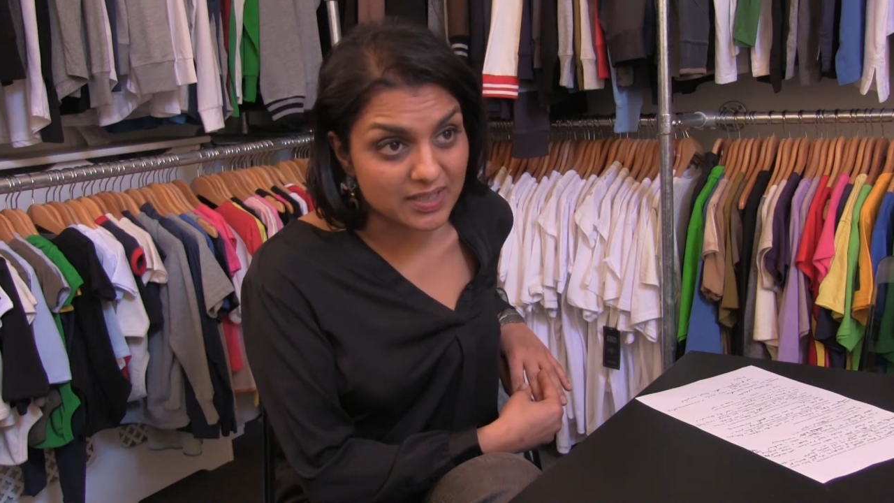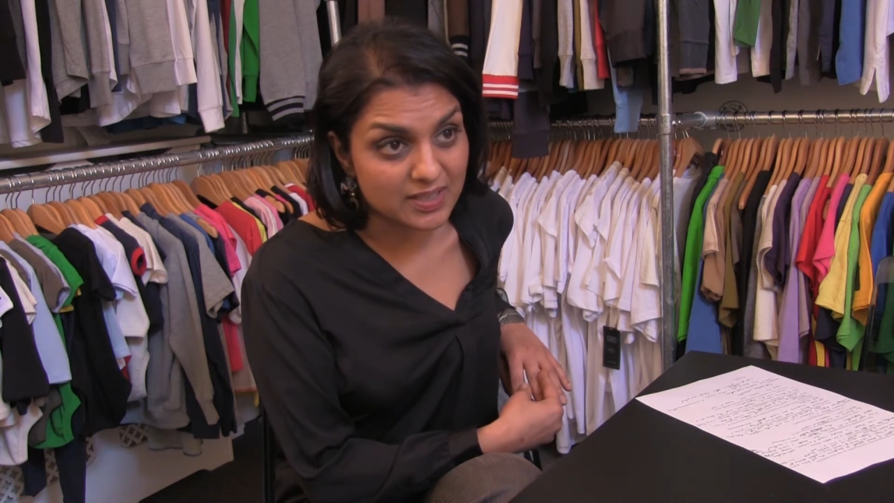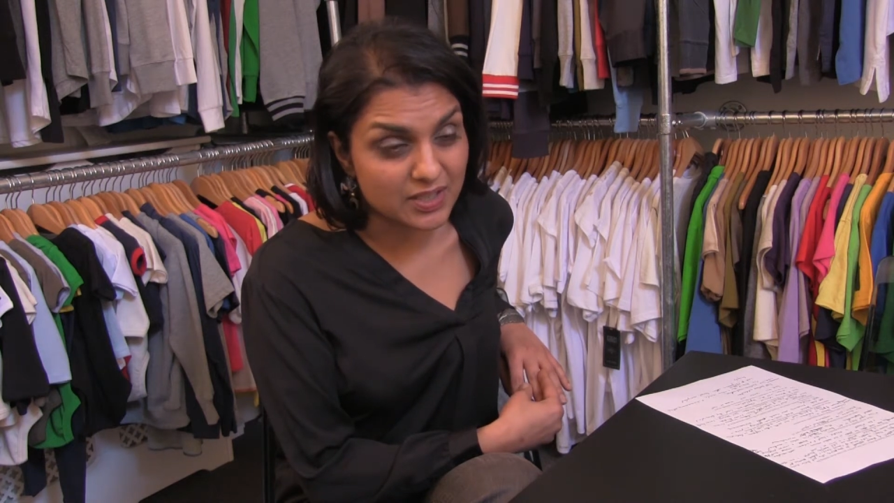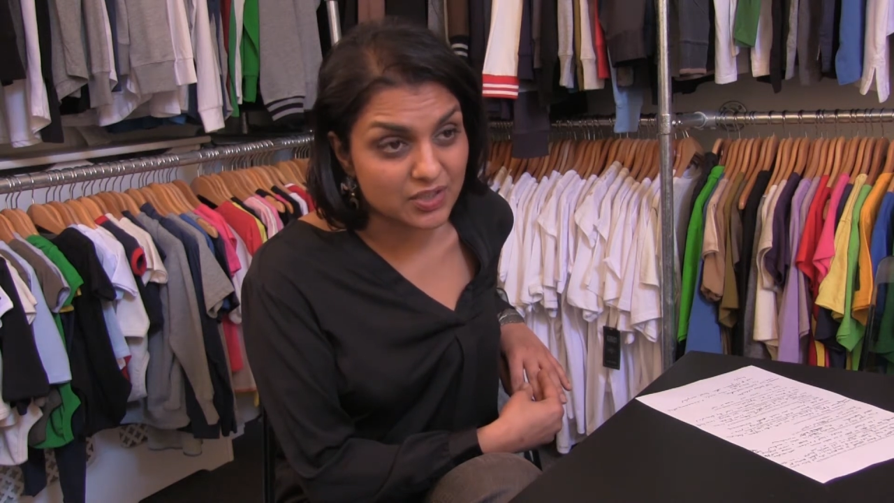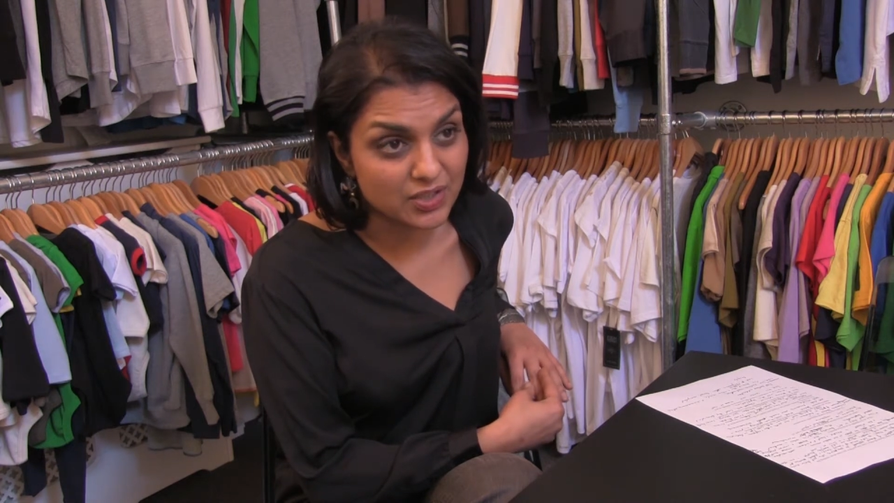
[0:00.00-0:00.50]

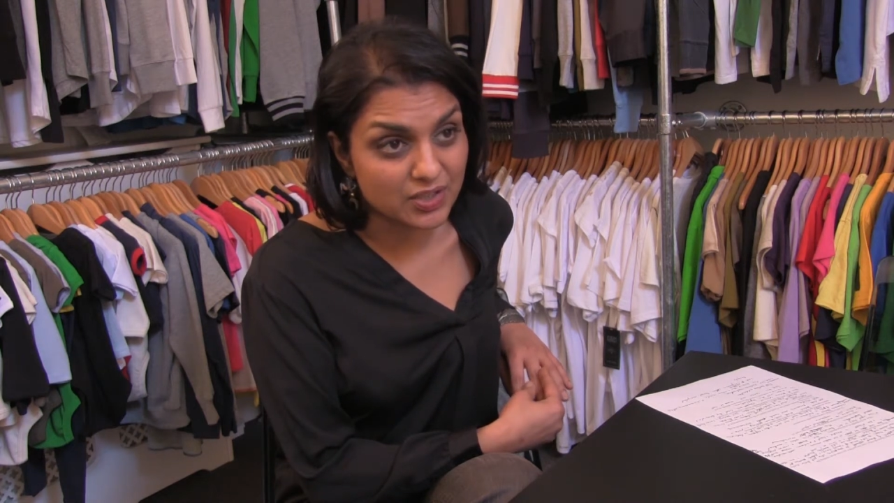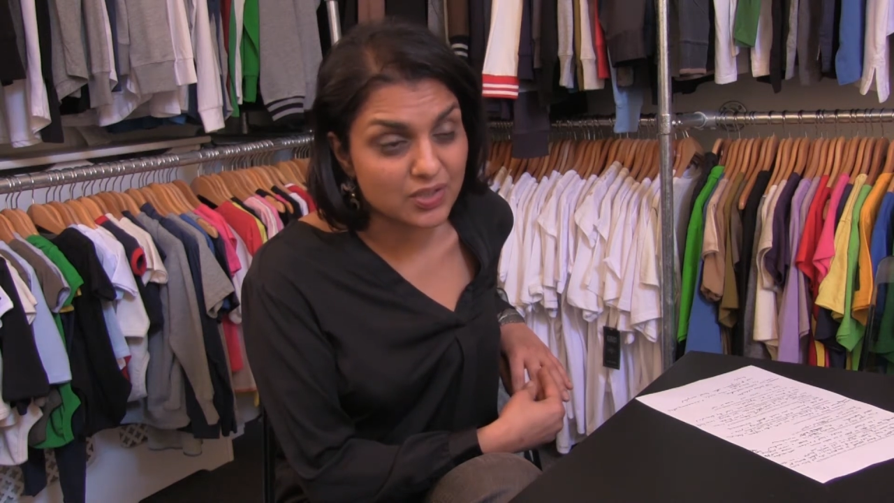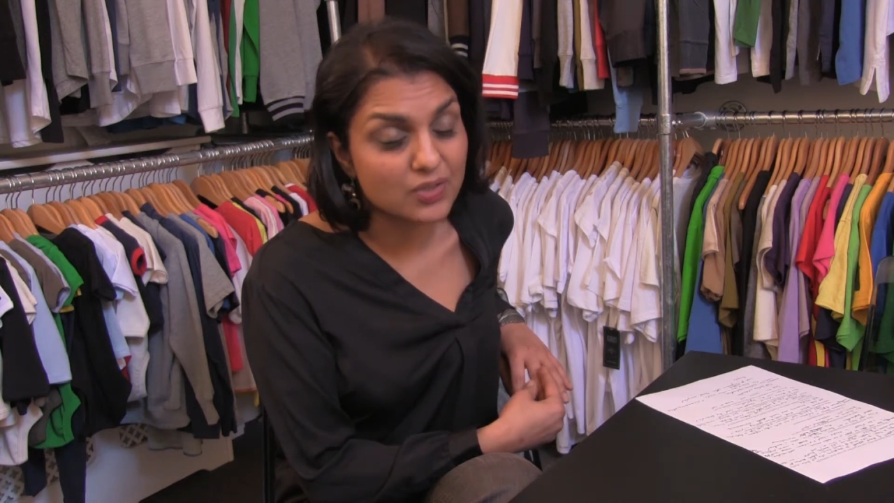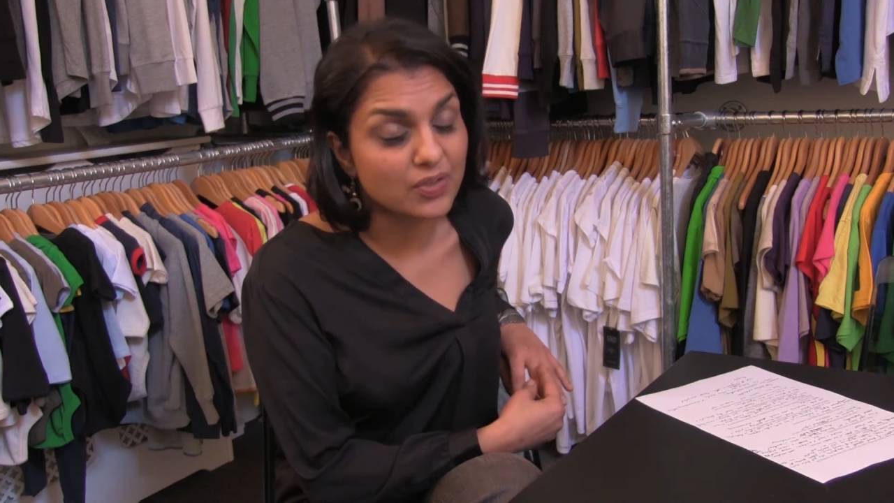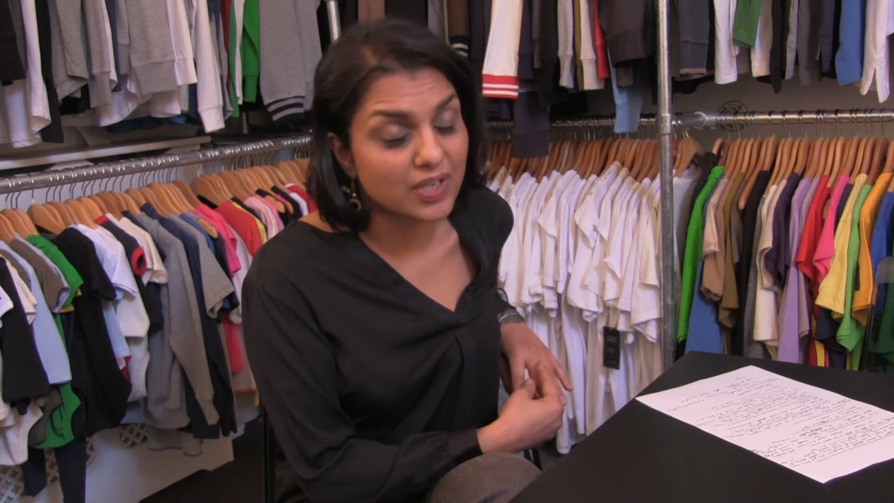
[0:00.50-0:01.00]

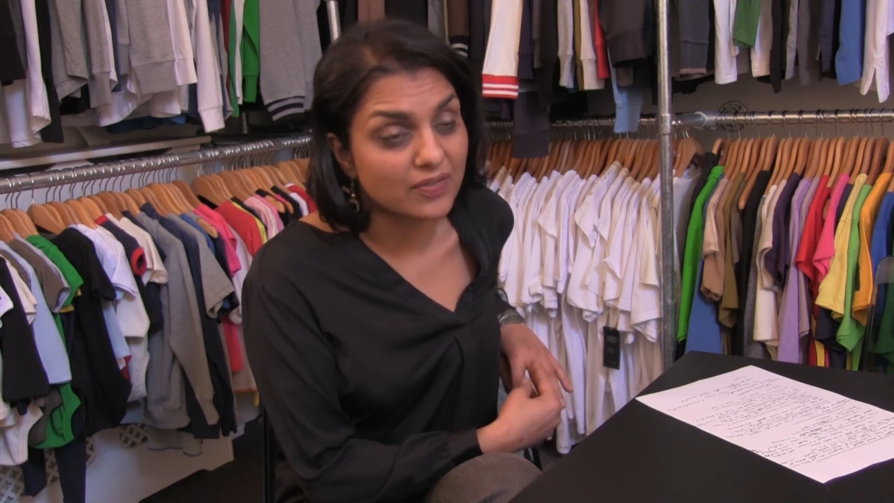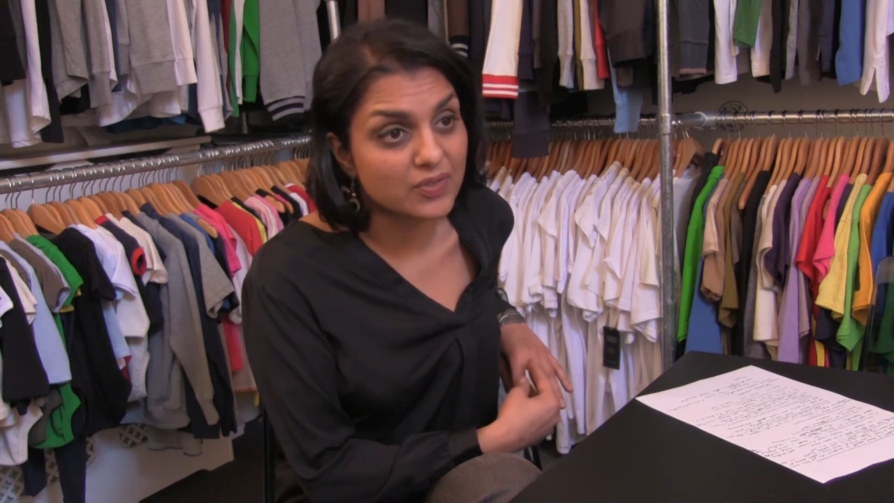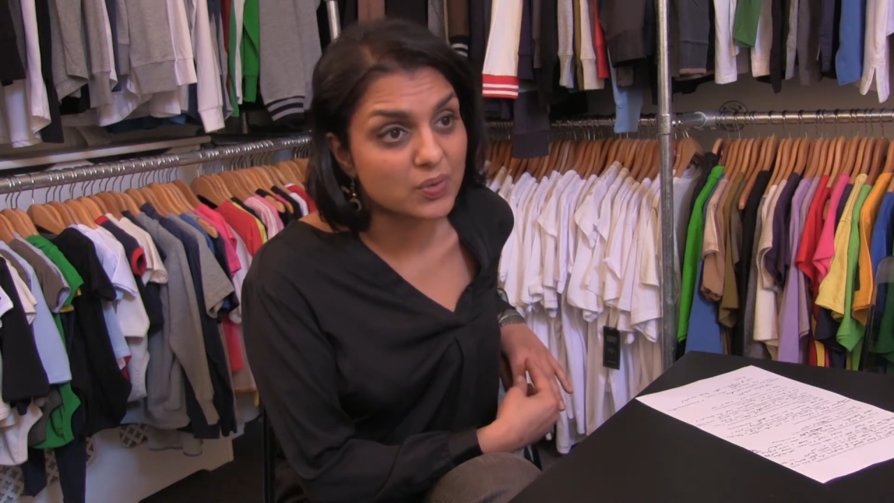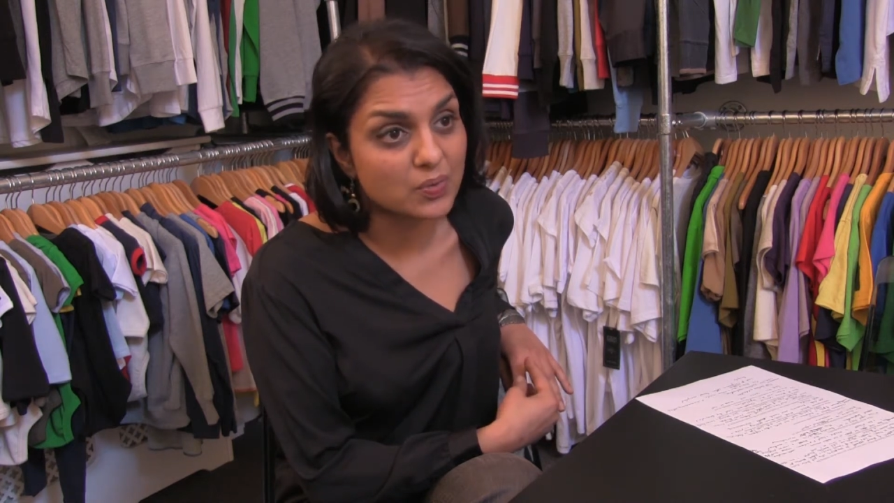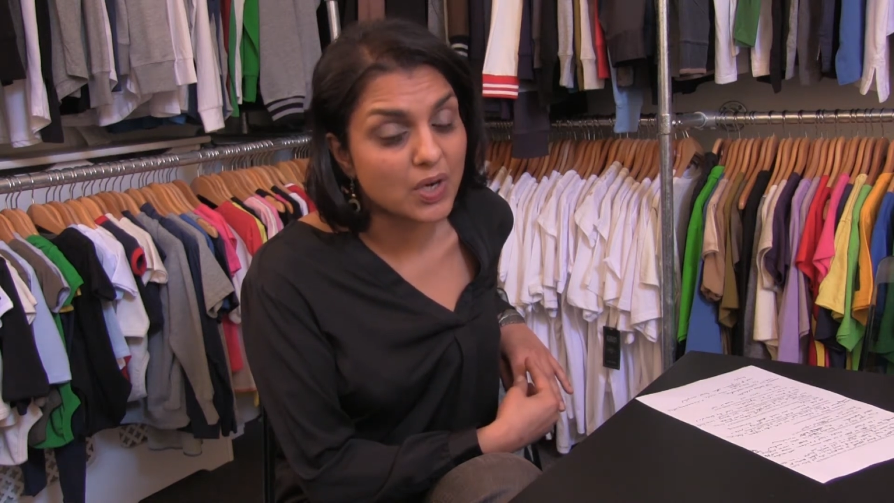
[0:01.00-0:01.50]
conditions, not have
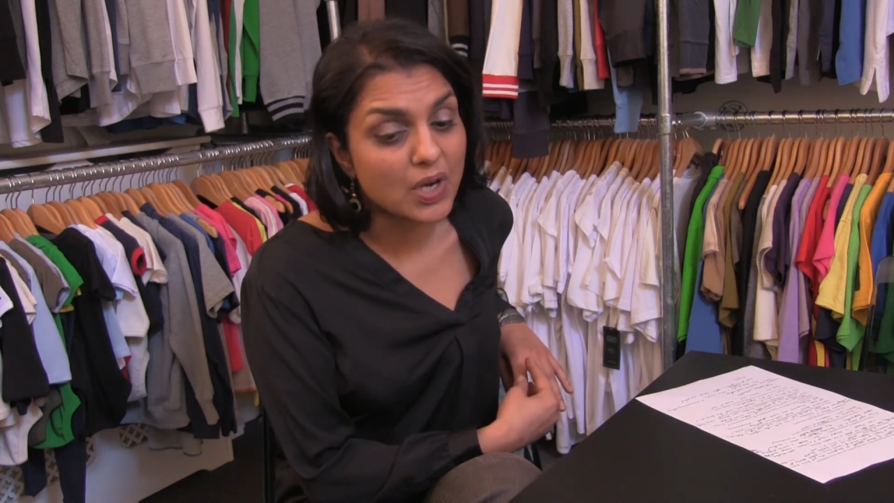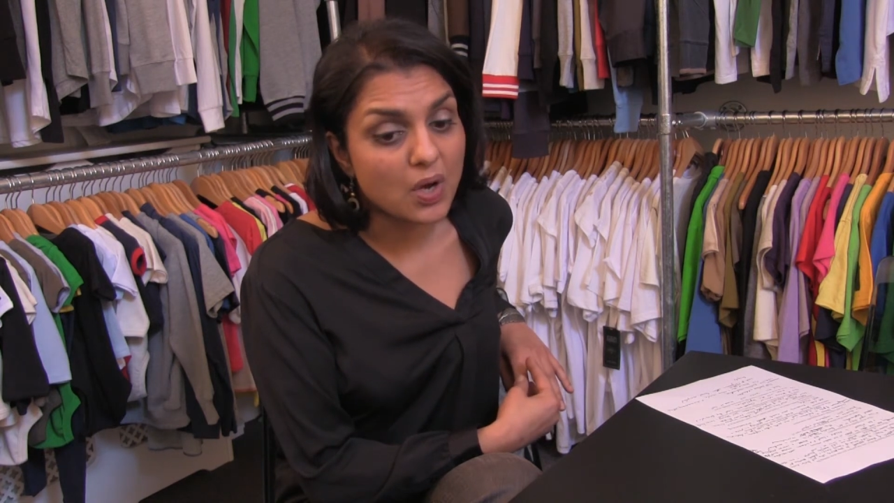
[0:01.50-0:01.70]
to